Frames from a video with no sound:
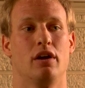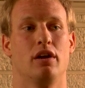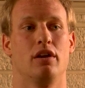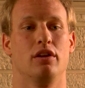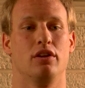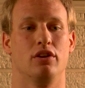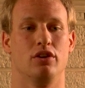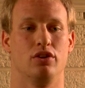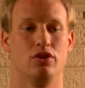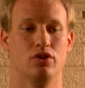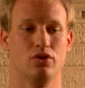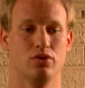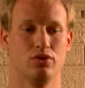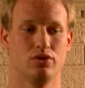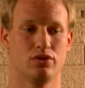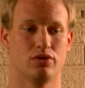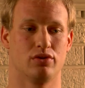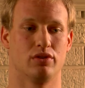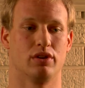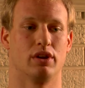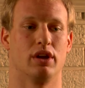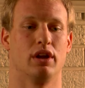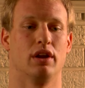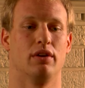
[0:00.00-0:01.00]

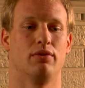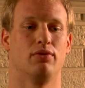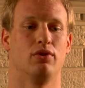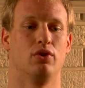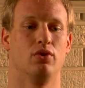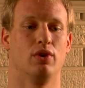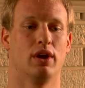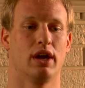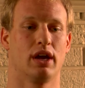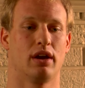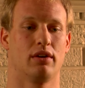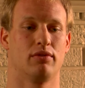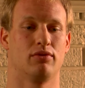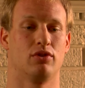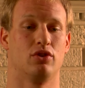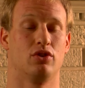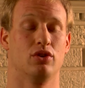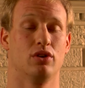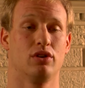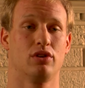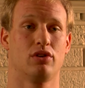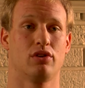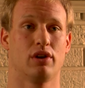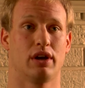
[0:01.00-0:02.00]
Usually, if you have
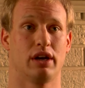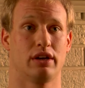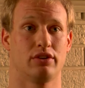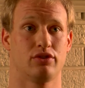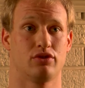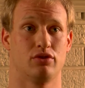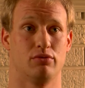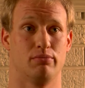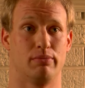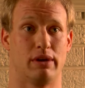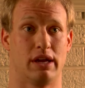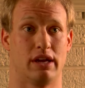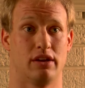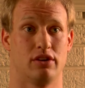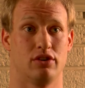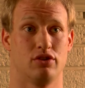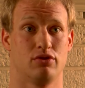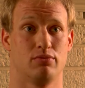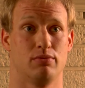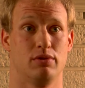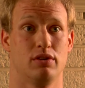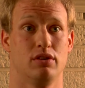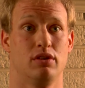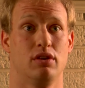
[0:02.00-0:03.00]
good classroom
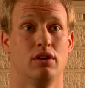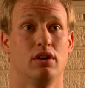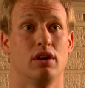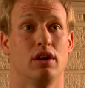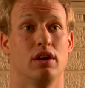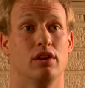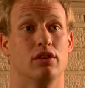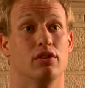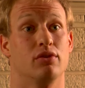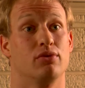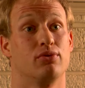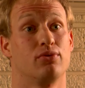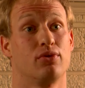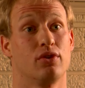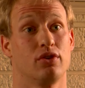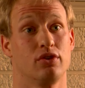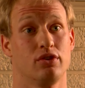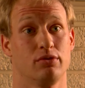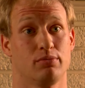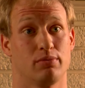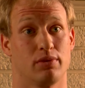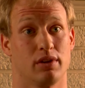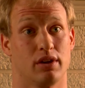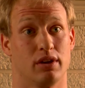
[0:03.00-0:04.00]
management in the
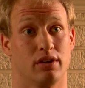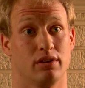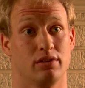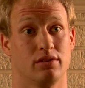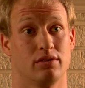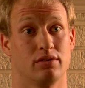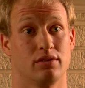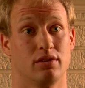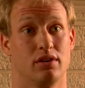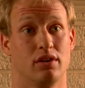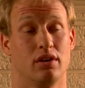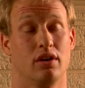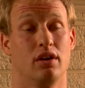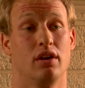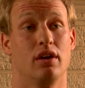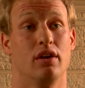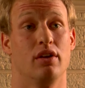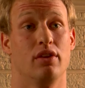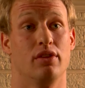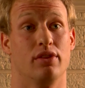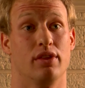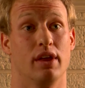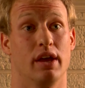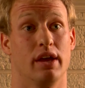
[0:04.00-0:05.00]
first place,
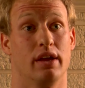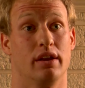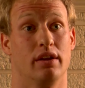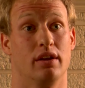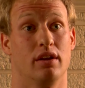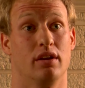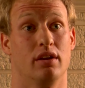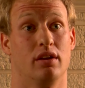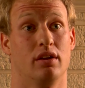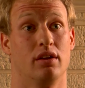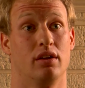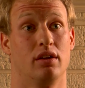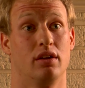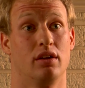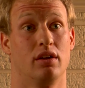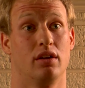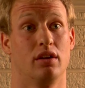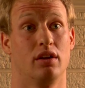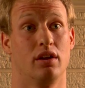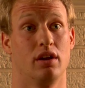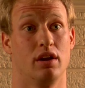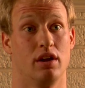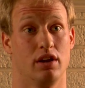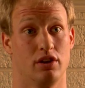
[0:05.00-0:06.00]
then
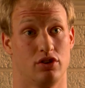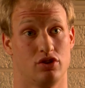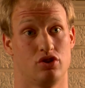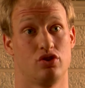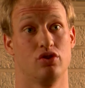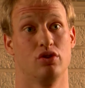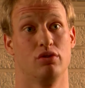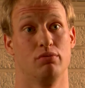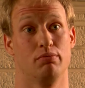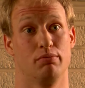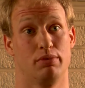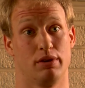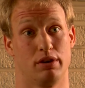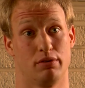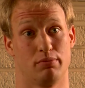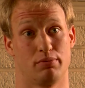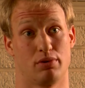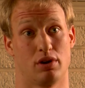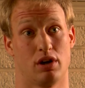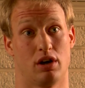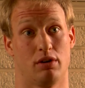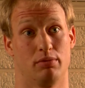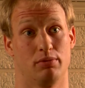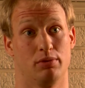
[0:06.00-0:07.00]
it shouldn't be a
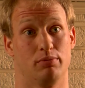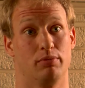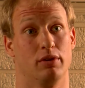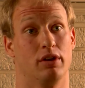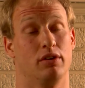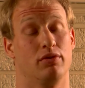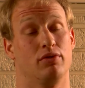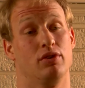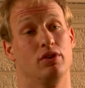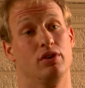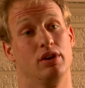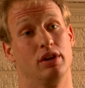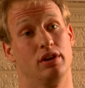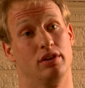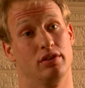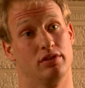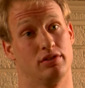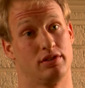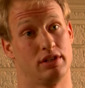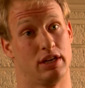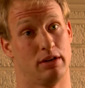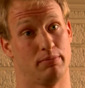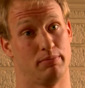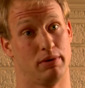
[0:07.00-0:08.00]
problem if you need to
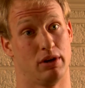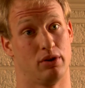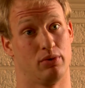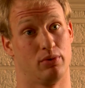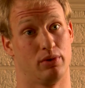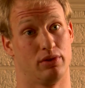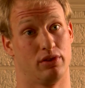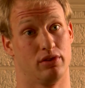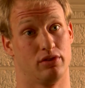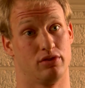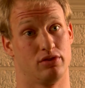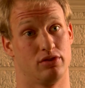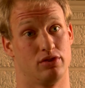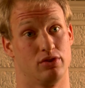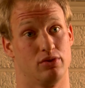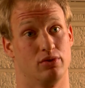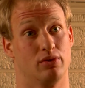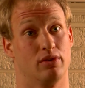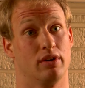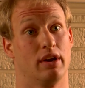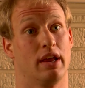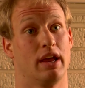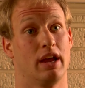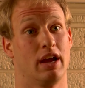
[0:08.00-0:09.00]
step out with a
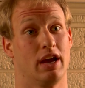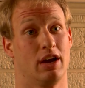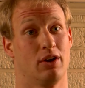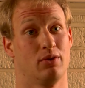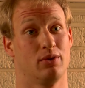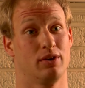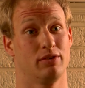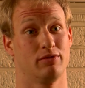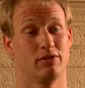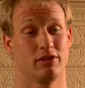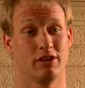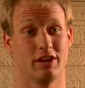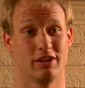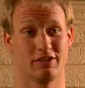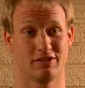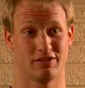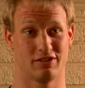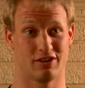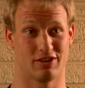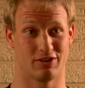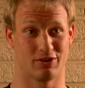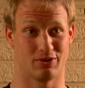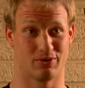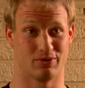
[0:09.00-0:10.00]
student. However, that's
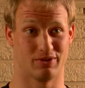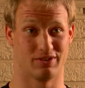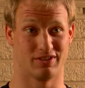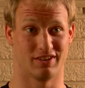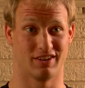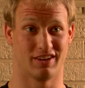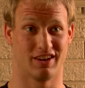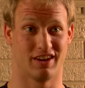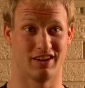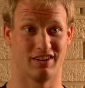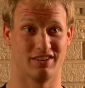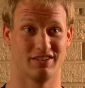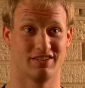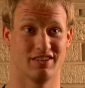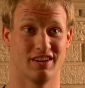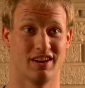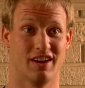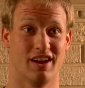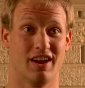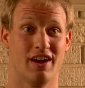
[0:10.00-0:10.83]
not always the case.